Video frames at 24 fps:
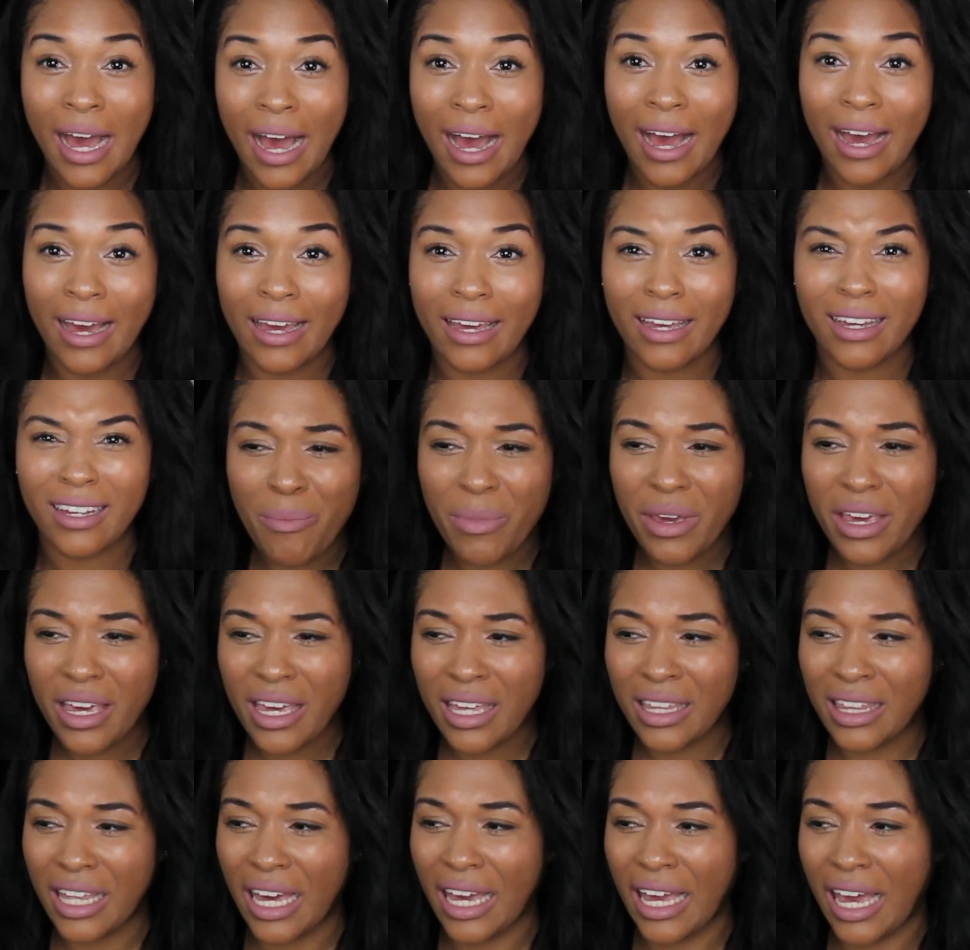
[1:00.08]
die. I
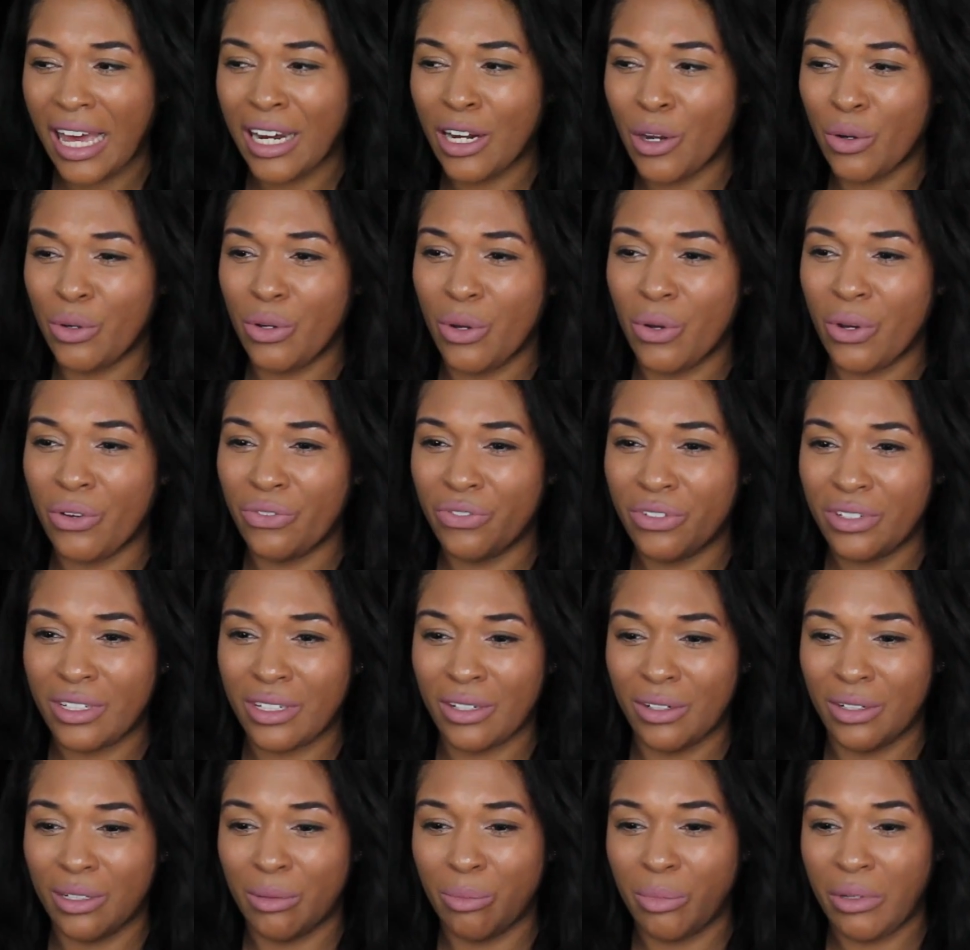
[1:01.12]
mean, like, I don't know if
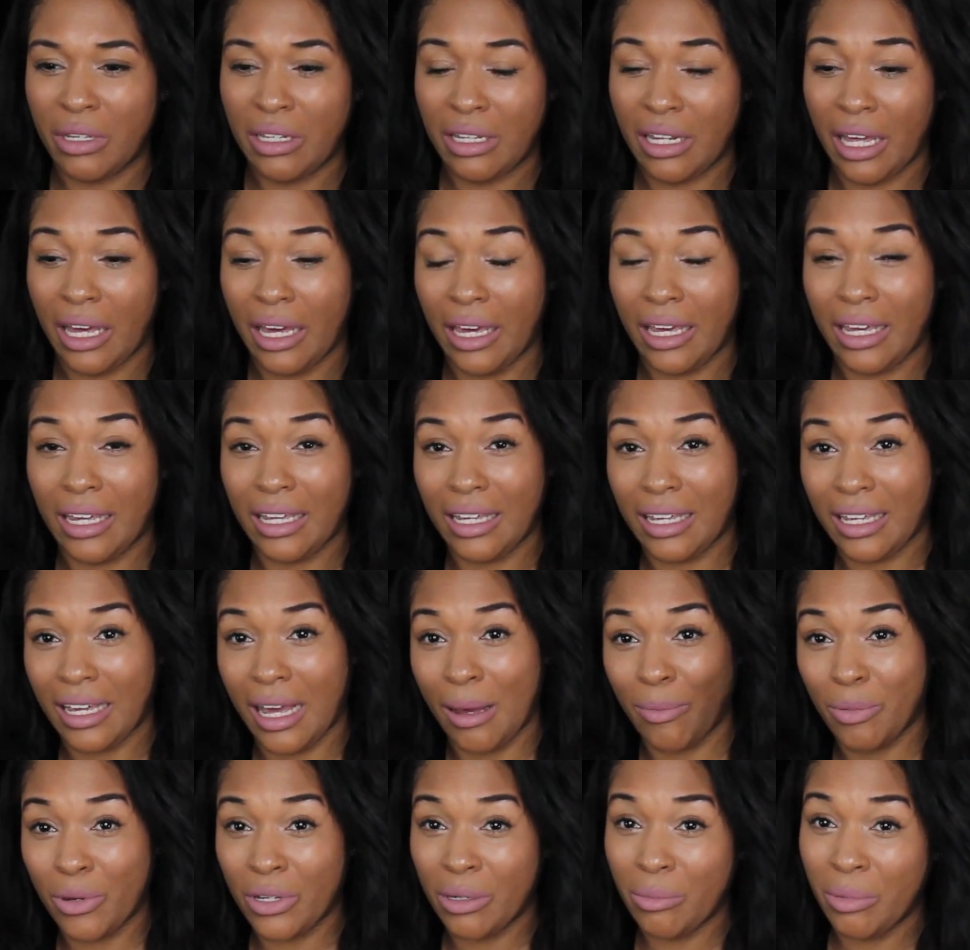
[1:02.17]
it's going to be like
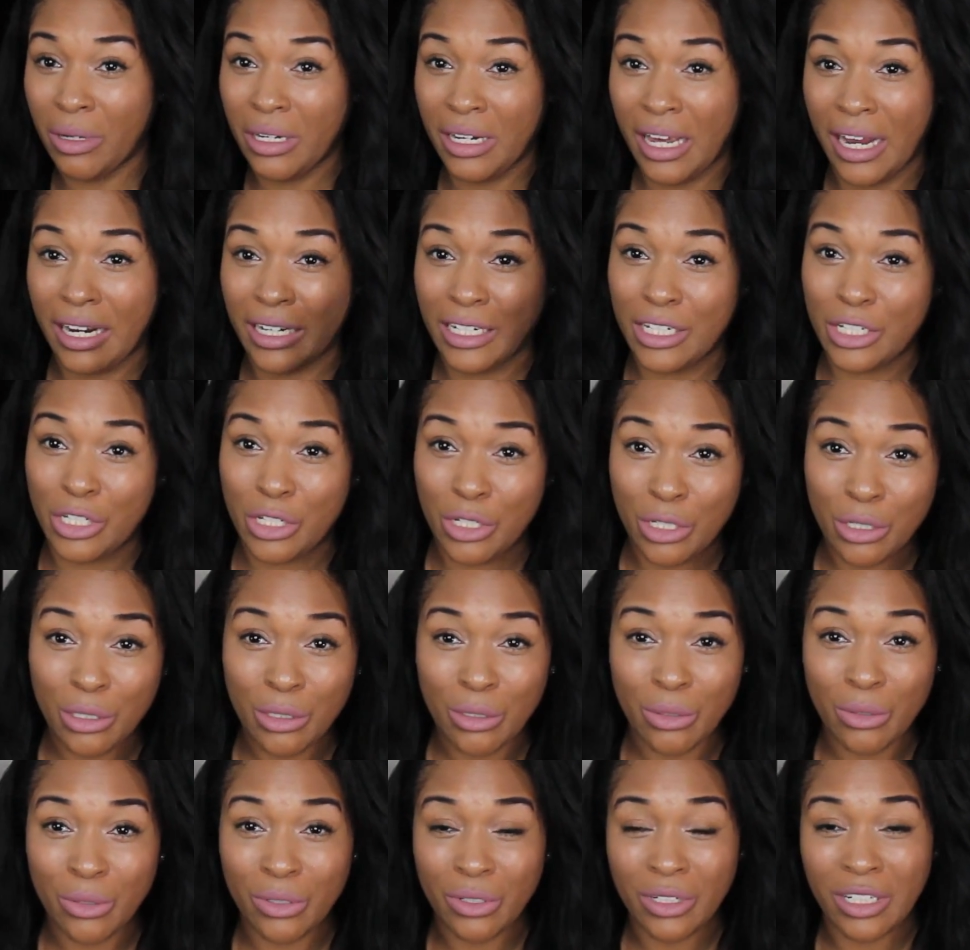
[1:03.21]
I'm going to be
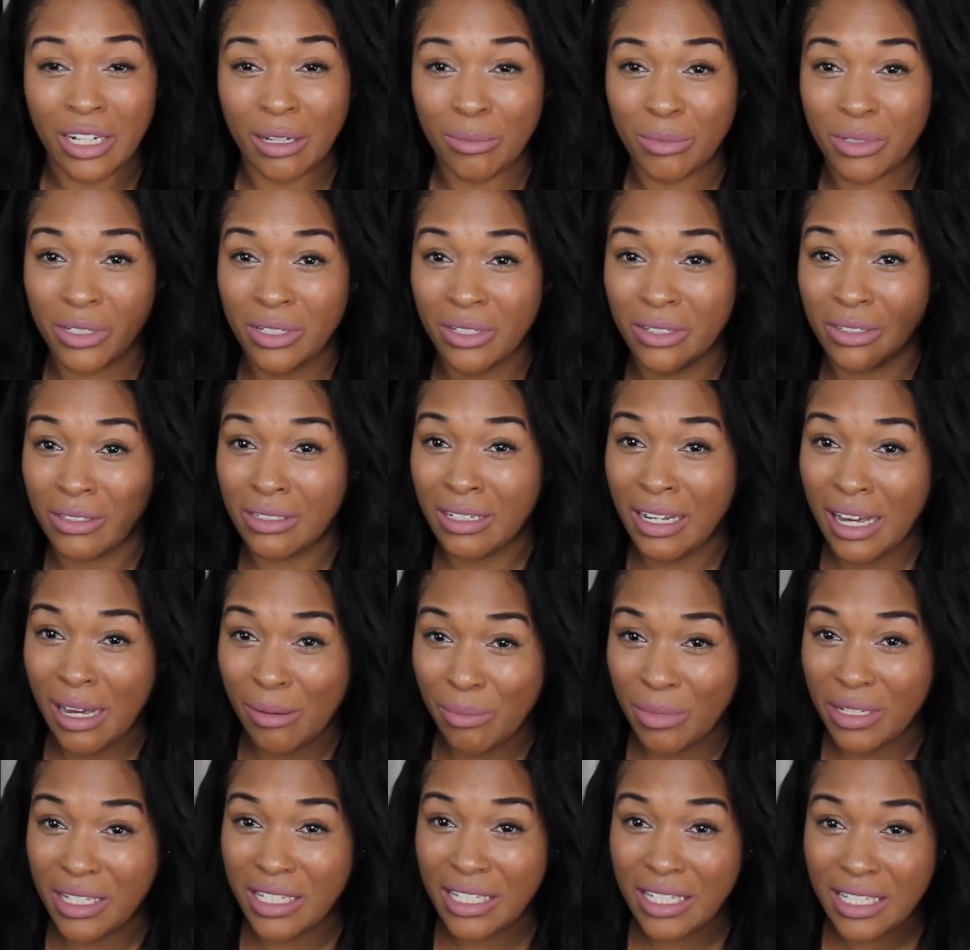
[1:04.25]
92 and I'm just going to
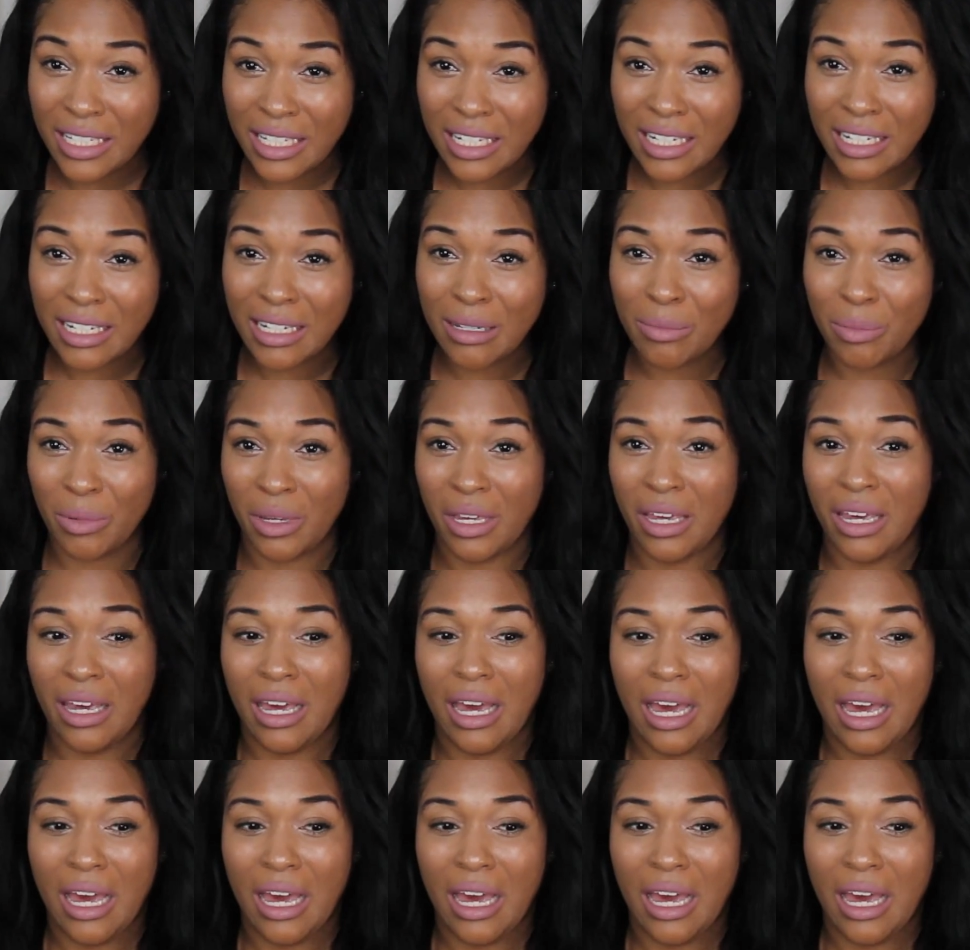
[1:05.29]
die in my sleep.